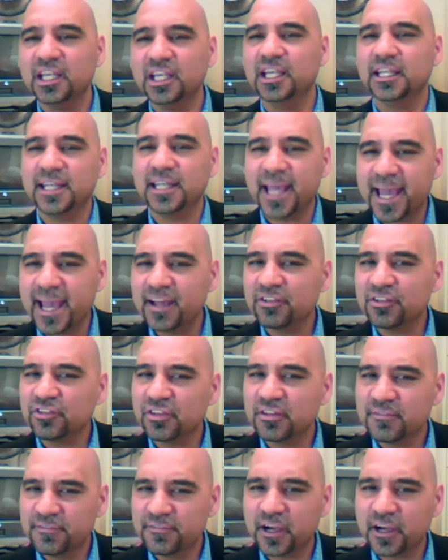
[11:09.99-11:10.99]
that
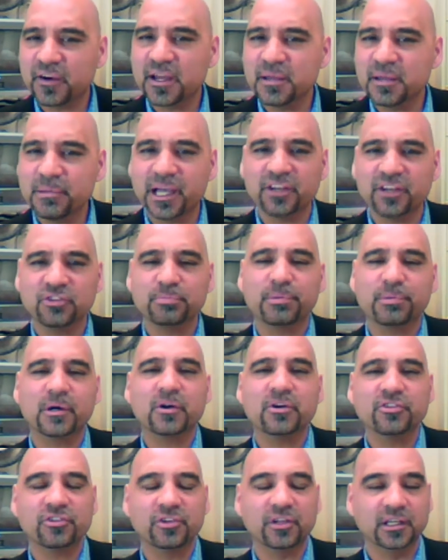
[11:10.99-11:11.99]
makes you be
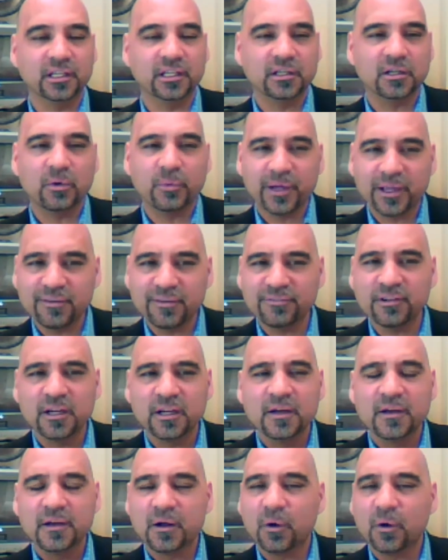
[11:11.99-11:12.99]
seen as the very
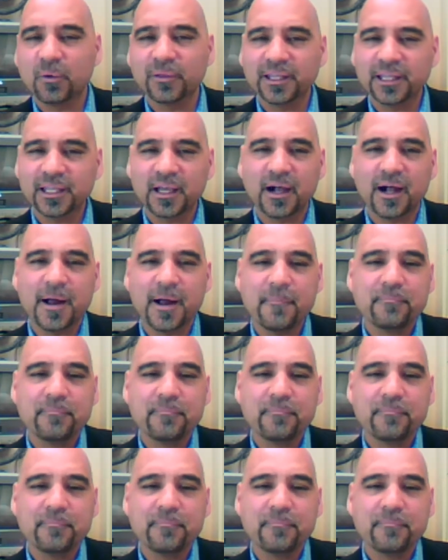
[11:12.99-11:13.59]
best person?